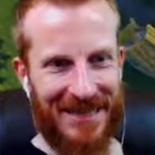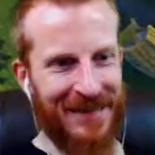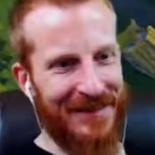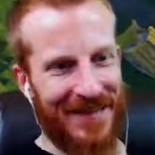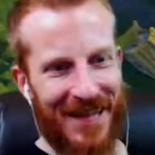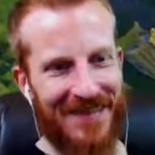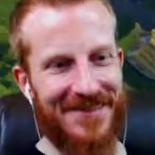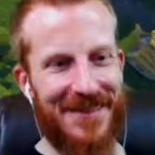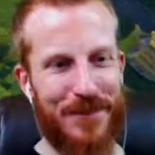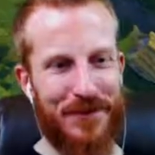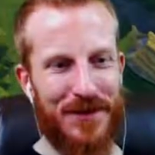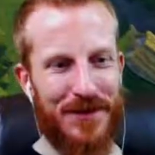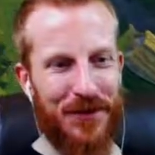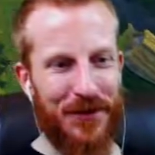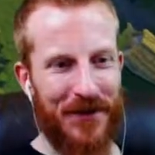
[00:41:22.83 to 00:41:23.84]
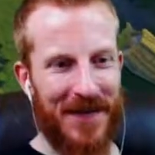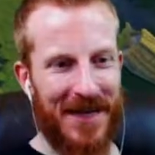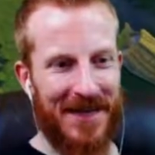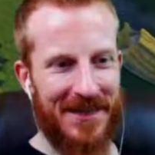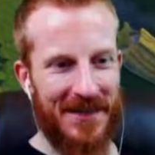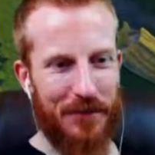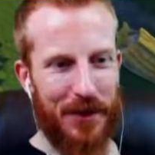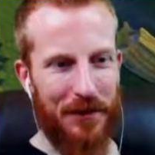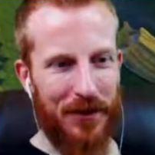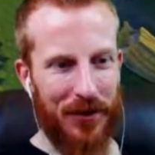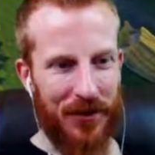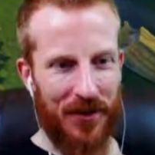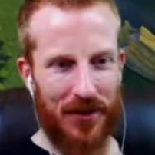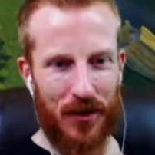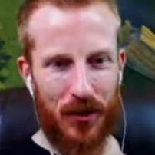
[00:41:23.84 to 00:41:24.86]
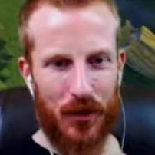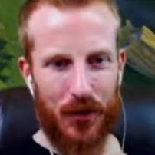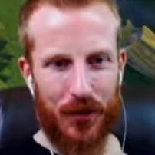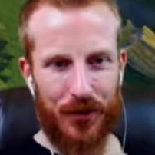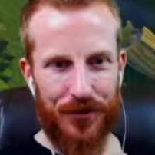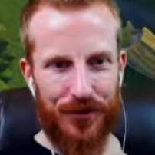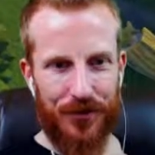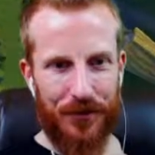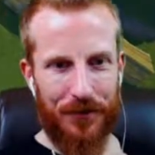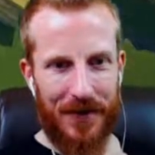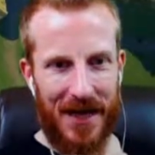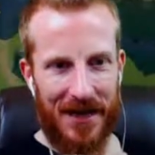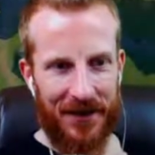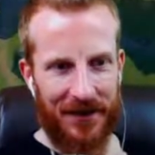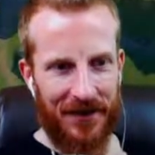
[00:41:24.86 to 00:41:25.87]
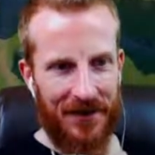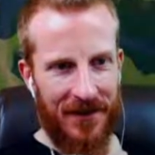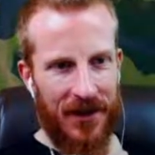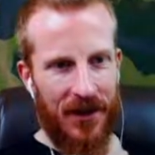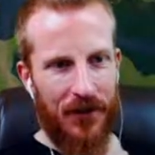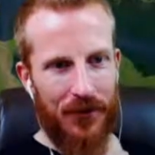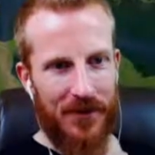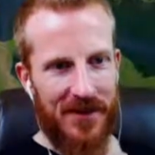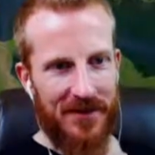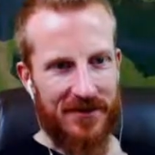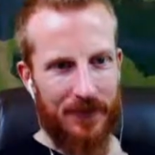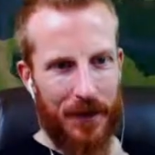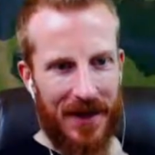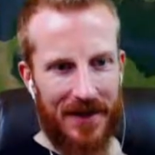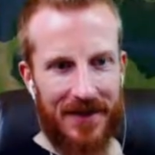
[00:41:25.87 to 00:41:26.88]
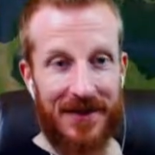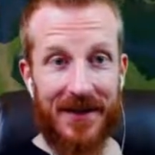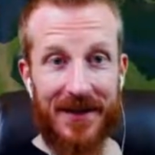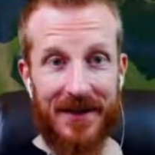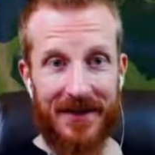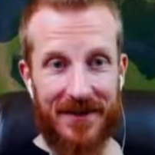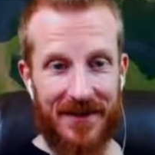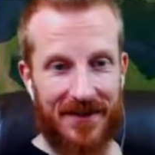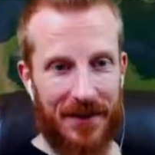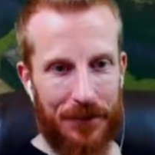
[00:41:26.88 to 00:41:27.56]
Last episode, we ended by building the Lord's Manor. We expanded, and in this